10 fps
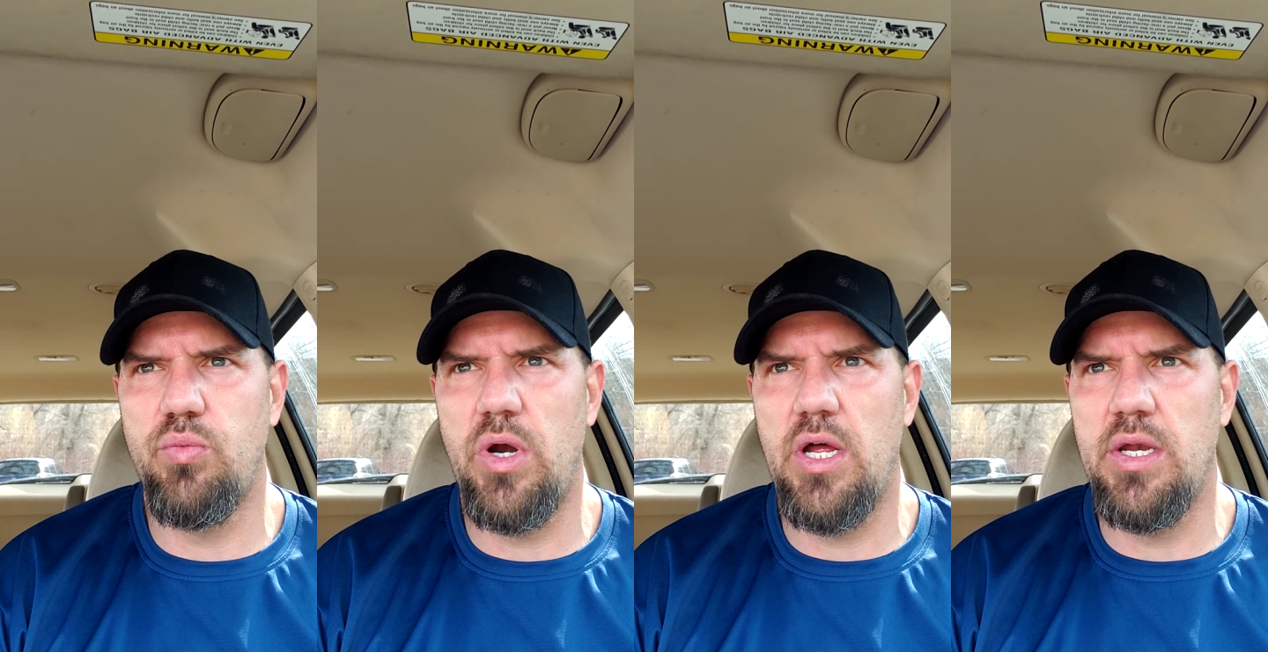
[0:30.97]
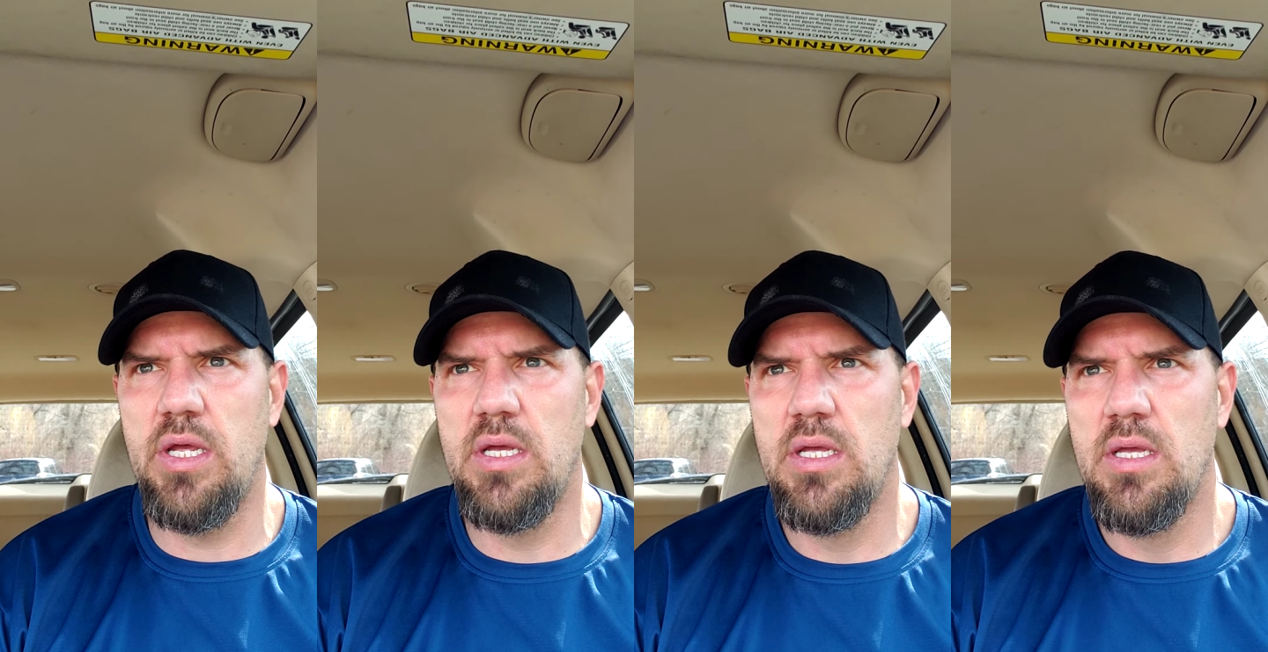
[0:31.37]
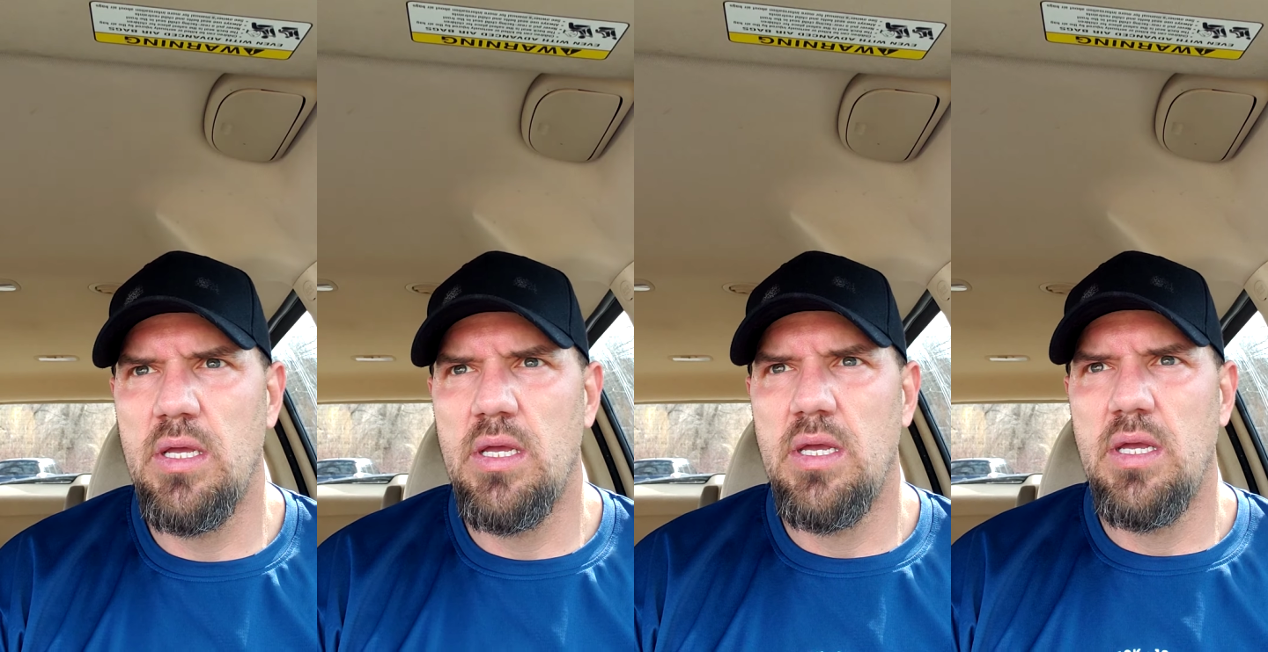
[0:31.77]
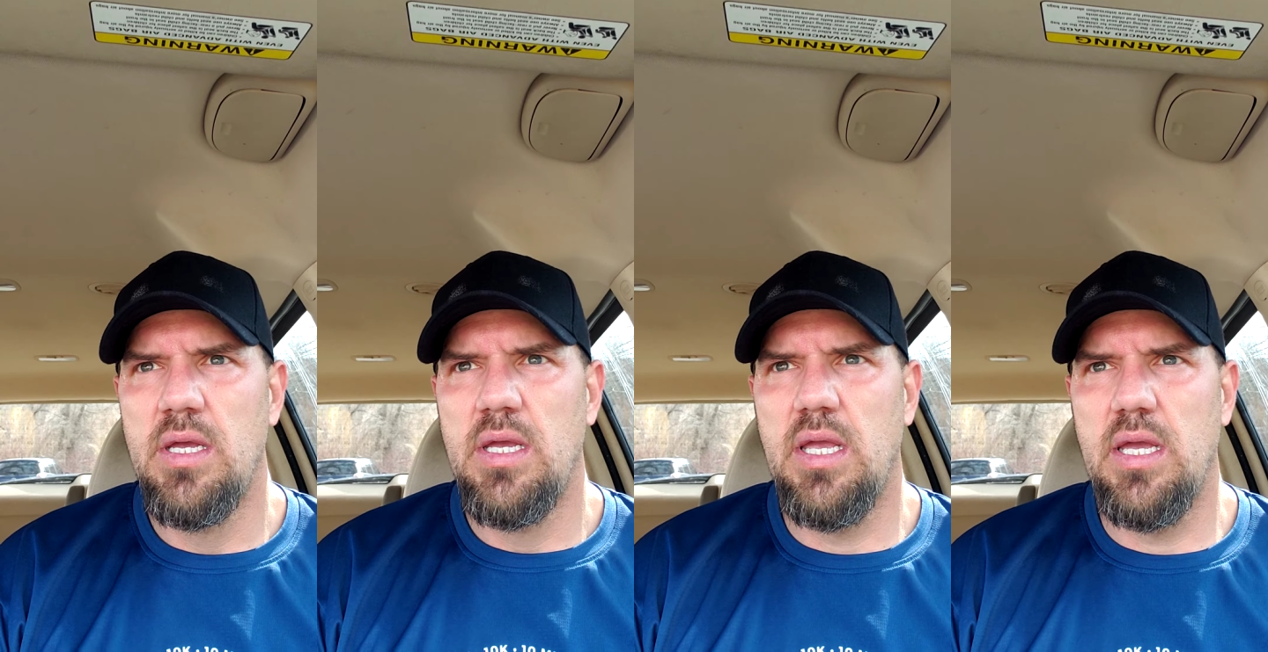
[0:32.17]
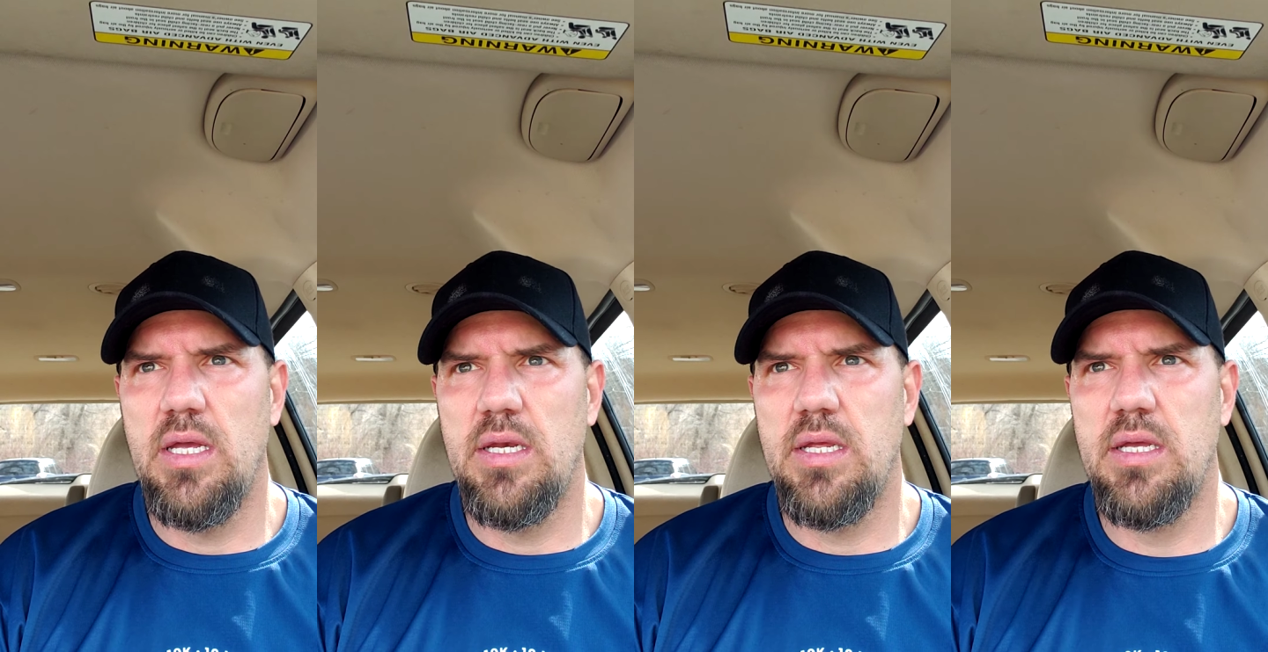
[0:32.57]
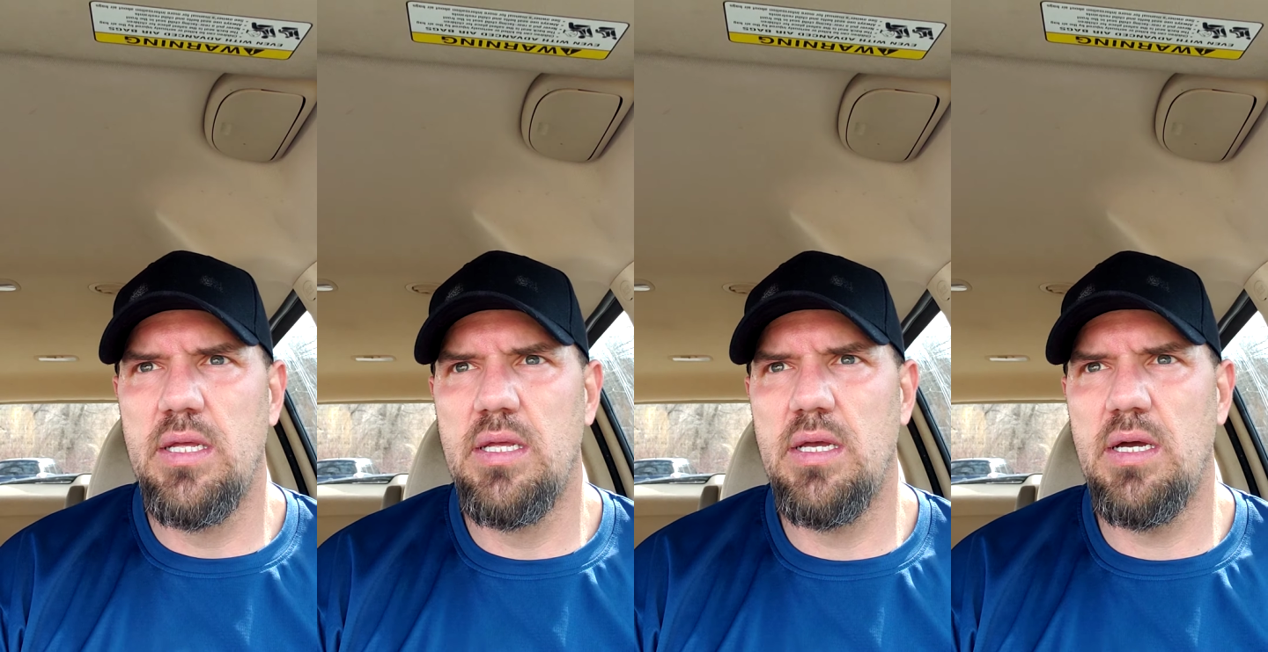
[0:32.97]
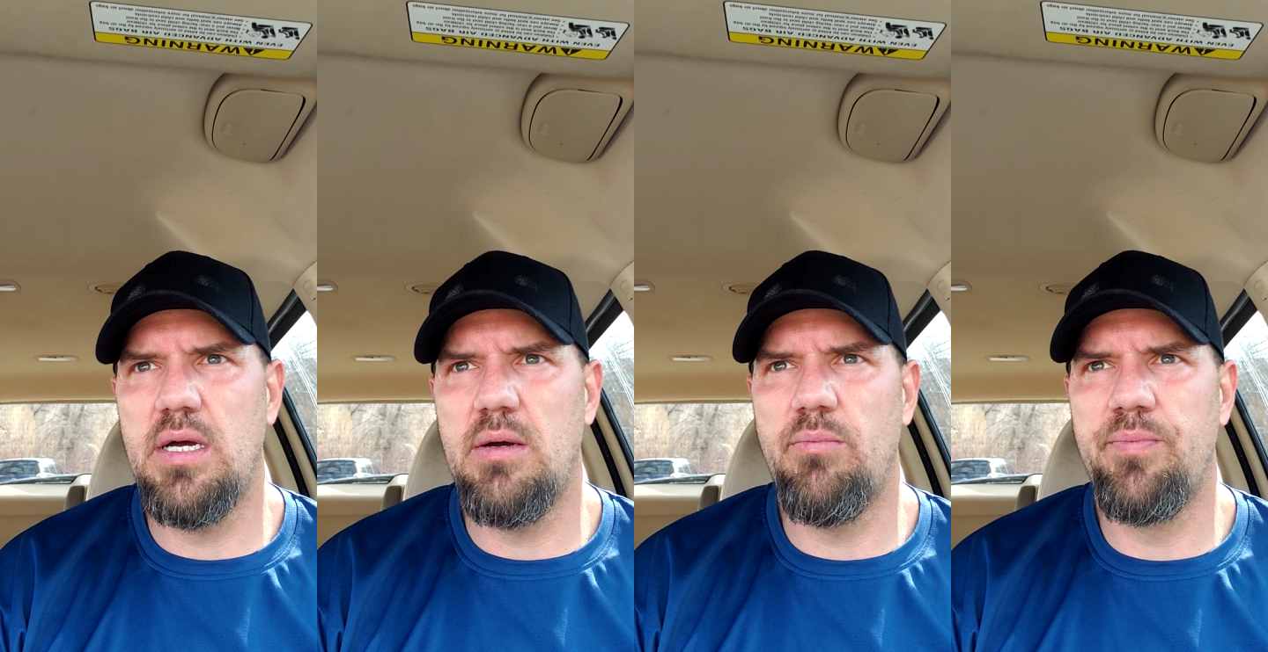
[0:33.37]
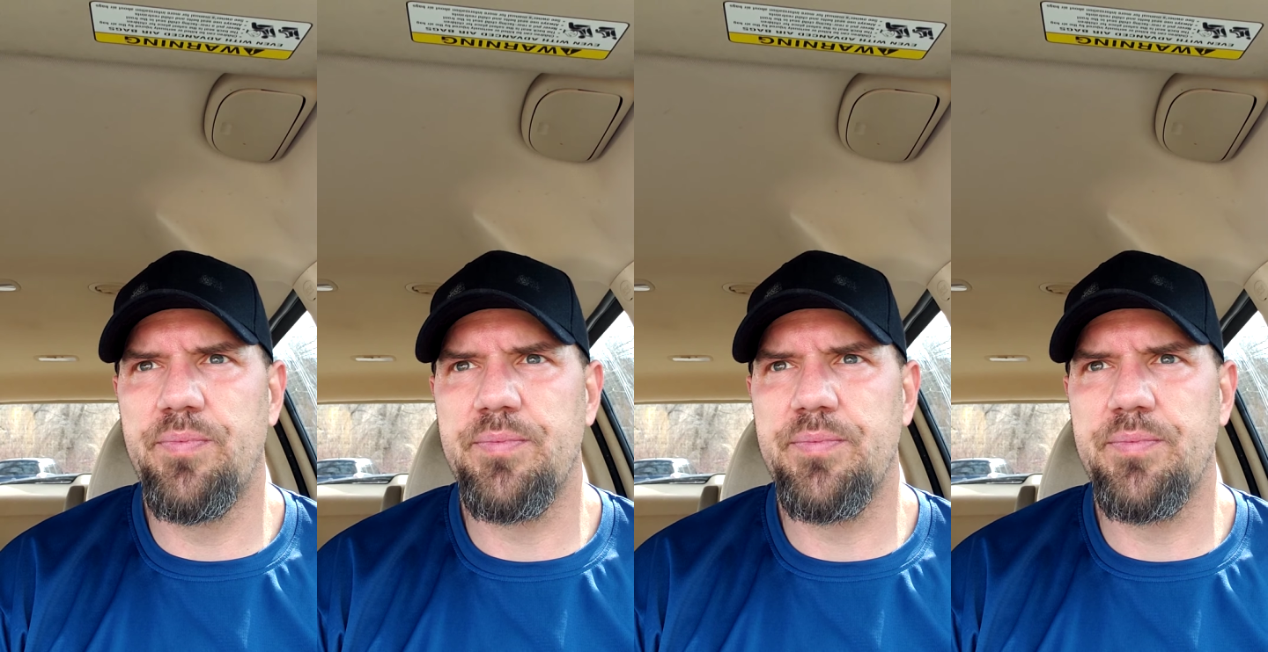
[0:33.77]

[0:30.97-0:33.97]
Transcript: run. And um,